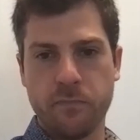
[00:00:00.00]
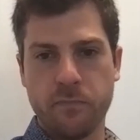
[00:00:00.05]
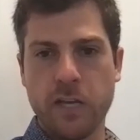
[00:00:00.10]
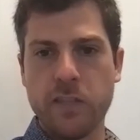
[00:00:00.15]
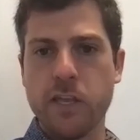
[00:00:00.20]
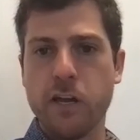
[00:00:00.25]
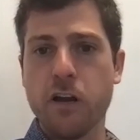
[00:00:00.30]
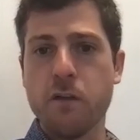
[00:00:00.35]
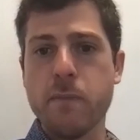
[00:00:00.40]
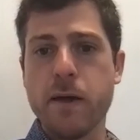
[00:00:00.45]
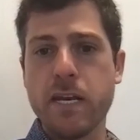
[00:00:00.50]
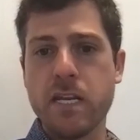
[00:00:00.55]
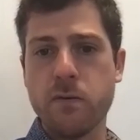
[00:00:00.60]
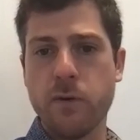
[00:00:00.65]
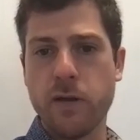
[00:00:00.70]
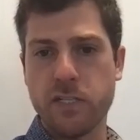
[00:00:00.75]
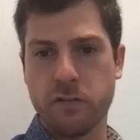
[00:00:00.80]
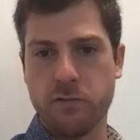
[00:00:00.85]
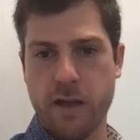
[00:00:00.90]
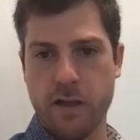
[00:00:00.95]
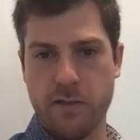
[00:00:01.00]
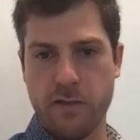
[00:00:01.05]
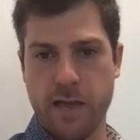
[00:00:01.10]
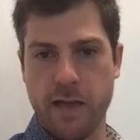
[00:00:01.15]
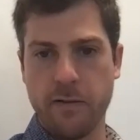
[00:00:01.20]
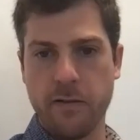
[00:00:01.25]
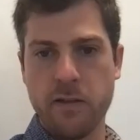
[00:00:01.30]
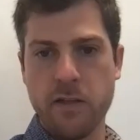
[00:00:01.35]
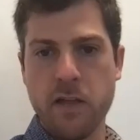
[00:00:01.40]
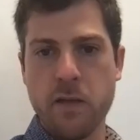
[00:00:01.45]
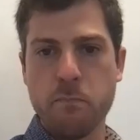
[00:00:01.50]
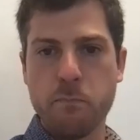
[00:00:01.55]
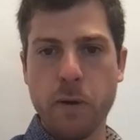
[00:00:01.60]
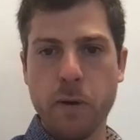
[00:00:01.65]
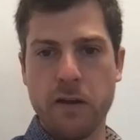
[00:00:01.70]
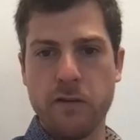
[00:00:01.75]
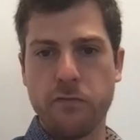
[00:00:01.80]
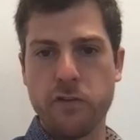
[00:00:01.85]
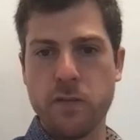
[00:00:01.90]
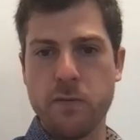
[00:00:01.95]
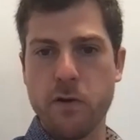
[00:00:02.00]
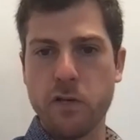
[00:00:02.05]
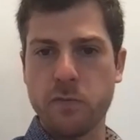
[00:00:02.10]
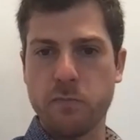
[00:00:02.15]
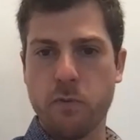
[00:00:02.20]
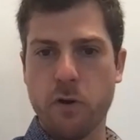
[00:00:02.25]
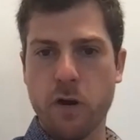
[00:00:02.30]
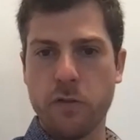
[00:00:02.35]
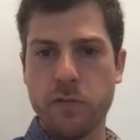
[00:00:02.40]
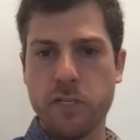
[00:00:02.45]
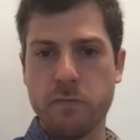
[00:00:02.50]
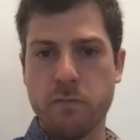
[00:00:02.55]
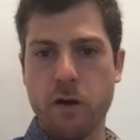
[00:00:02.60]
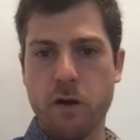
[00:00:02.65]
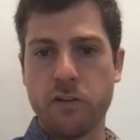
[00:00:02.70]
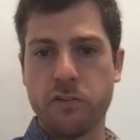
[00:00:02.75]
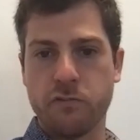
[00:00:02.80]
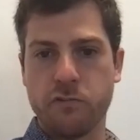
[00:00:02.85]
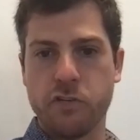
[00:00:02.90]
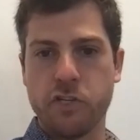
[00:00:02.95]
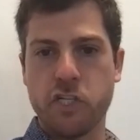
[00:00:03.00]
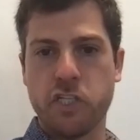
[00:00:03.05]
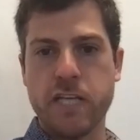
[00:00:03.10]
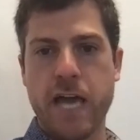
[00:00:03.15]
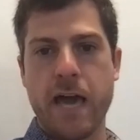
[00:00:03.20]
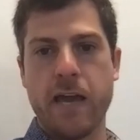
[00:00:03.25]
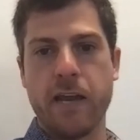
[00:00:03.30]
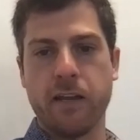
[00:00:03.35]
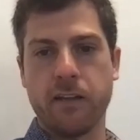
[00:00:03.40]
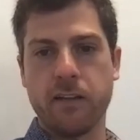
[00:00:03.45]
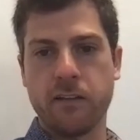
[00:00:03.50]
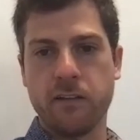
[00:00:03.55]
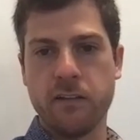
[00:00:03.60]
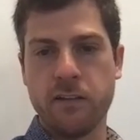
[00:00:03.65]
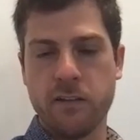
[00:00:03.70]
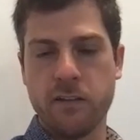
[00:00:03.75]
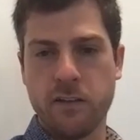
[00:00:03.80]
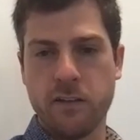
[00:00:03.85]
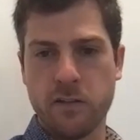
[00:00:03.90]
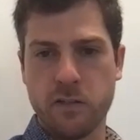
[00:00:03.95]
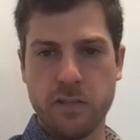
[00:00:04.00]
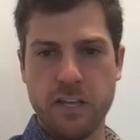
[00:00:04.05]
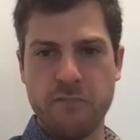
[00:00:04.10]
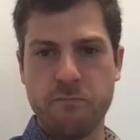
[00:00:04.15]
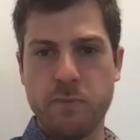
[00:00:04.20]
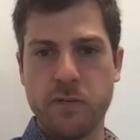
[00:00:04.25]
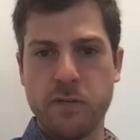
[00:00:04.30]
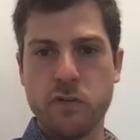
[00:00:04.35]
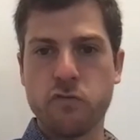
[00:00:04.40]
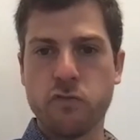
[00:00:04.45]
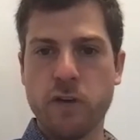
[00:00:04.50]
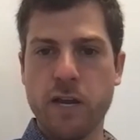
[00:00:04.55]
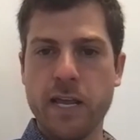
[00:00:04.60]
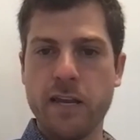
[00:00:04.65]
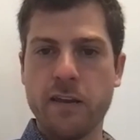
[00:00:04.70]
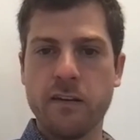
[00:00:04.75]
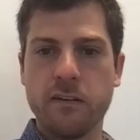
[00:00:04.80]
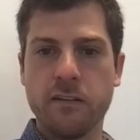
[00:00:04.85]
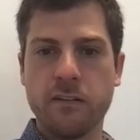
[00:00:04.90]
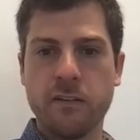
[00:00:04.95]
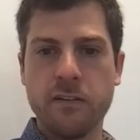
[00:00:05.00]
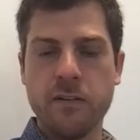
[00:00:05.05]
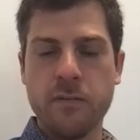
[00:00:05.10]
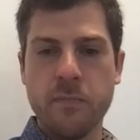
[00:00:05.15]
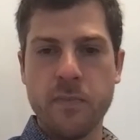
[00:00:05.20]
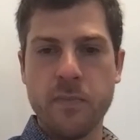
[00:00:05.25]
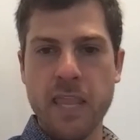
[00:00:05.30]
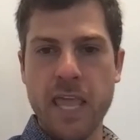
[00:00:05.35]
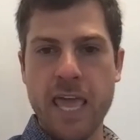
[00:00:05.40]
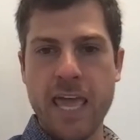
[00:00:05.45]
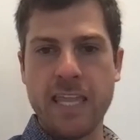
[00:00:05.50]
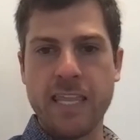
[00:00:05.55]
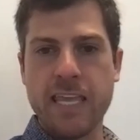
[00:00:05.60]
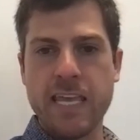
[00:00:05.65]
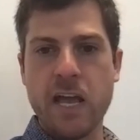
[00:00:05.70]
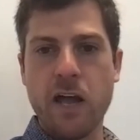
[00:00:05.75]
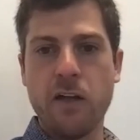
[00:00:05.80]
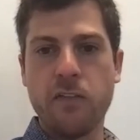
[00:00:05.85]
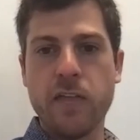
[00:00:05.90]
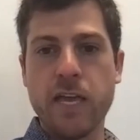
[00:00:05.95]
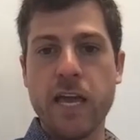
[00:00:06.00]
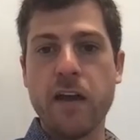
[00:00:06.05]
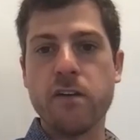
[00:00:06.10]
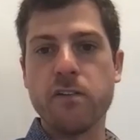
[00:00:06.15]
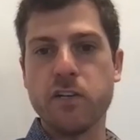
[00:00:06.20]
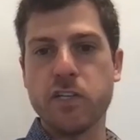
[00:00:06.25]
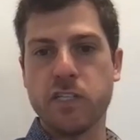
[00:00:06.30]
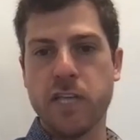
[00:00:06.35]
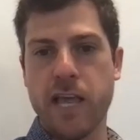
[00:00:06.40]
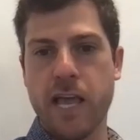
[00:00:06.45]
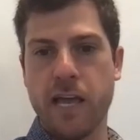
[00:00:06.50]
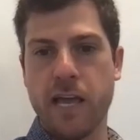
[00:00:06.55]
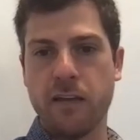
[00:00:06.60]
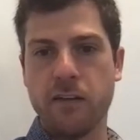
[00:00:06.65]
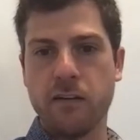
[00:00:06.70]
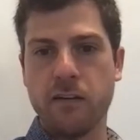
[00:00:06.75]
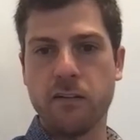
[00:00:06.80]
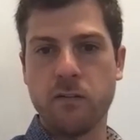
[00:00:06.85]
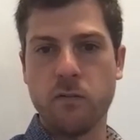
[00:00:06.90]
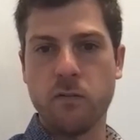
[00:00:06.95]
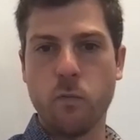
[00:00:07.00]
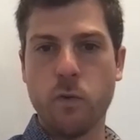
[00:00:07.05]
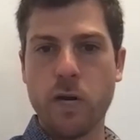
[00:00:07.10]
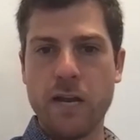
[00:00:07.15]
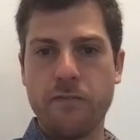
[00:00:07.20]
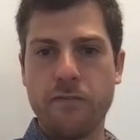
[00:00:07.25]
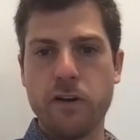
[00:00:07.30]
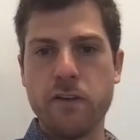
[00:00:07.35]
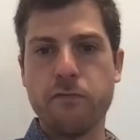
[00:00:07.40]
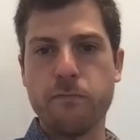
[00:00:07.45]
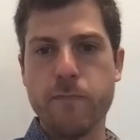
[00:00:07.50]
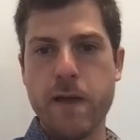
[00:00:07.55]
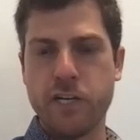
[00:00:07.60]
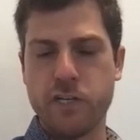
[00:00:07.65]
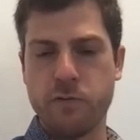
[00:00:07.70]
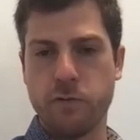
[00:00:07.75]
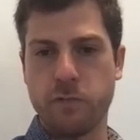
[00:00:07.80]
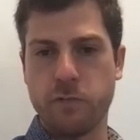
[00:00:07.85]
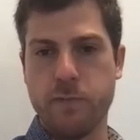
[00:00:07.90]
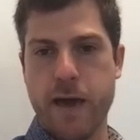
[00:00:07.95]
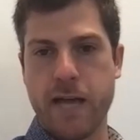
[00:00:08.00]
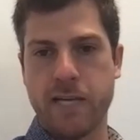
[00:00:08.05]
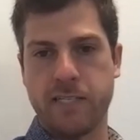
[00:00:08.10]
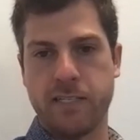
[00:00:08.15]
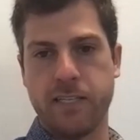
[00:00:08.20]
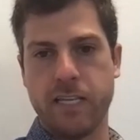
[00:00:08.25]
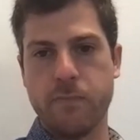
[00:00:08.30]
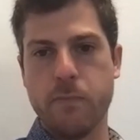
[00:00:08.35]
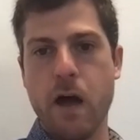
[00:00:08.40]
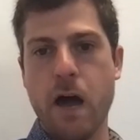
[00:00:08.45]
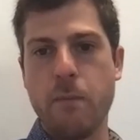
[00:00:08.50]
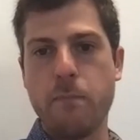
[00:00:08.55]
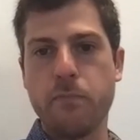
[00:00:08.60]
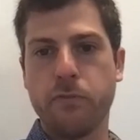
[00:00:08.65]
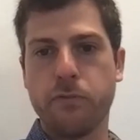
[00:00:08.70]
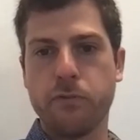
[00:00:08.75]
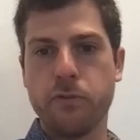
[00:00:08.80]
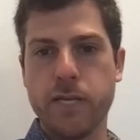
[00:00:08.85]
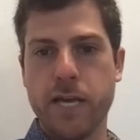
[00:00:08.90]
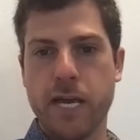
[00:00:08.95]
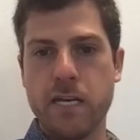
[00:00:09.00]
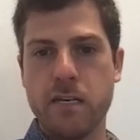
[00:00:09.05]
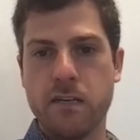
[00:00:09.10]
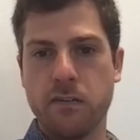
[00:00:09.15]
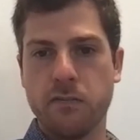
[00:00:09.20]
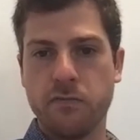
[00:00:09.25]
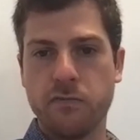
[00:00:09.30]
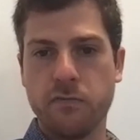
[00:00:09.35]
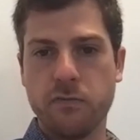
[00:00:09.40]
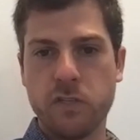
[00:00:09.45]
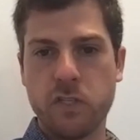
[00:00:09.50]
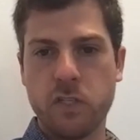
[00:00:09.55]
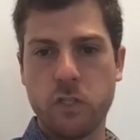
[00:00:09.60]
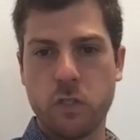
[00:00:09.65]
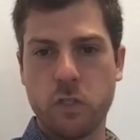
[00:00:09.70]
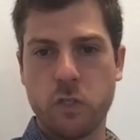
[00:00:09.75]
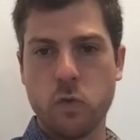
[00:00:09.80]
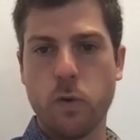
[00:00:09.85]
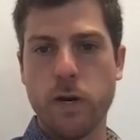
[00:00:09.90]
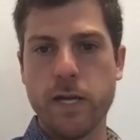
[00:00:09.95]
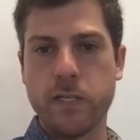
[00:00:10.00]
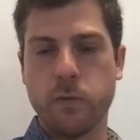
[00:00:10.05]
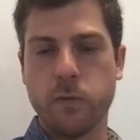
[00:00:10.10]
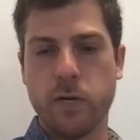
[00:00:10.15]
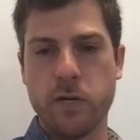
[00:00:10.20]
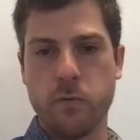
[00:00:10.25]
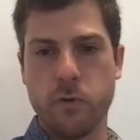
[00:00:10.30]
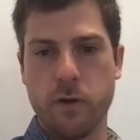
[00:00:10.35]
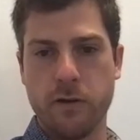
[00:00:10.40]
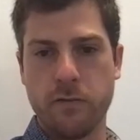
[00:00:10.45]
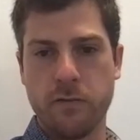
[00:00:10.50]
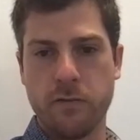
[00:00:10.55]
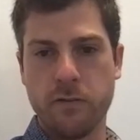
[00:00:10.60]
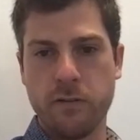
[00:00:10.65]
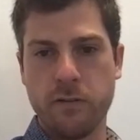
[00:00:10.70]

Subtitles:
And there are many ways around that, but for the most part, these models are static. So they've been trained and they understand whatever information was passed to them up through the end of 2021.